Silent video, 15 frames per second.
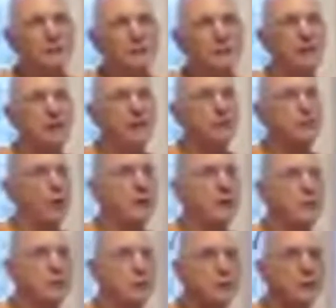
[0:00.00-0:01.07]
and tried
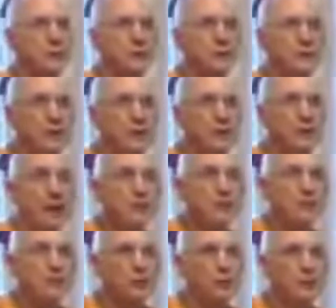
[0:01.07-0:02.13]
to use it as an
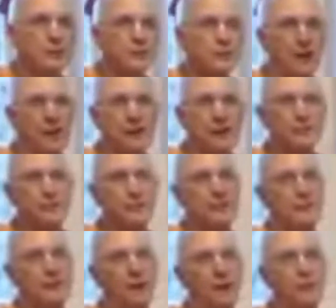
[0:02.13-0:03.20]
occasion to
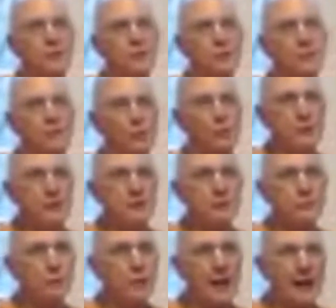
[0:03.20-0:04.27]
criticize other
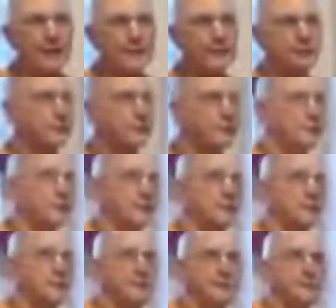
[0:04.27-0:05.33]
devotees who hadn't
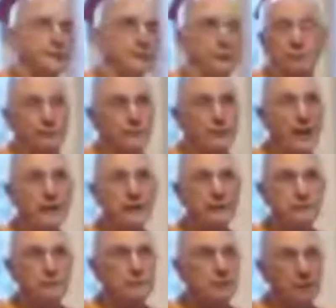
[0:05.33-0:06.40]

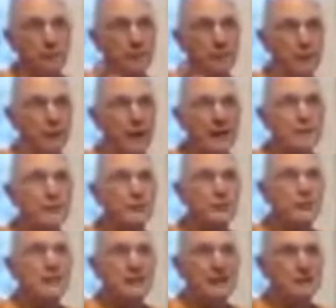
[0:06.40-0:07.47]
taken hadn't
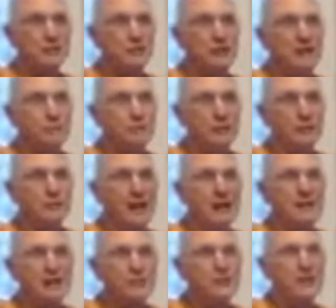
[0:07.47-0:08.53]
seen that
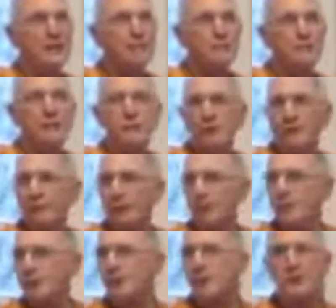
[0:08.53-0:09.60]
had that same sense of
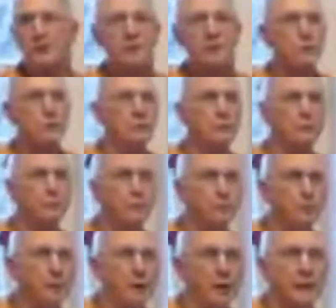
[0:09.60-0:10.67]
urgency that Srila
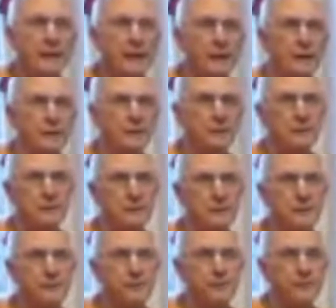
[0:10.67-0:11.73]
Prabhupada had.
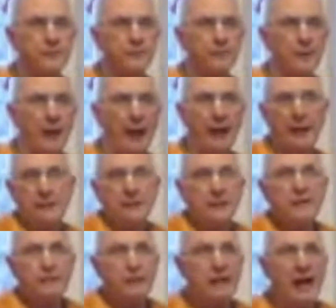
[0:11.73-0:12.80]
And
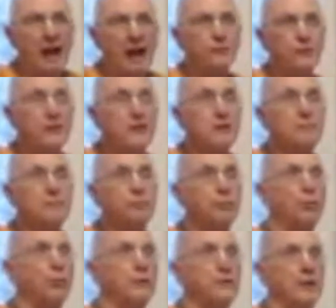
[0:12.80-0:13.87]
even after he
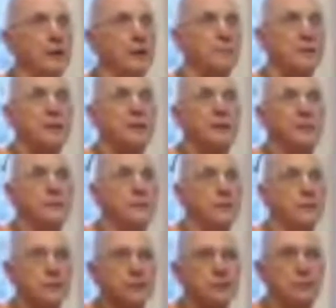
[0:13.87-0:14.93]
implored them. So this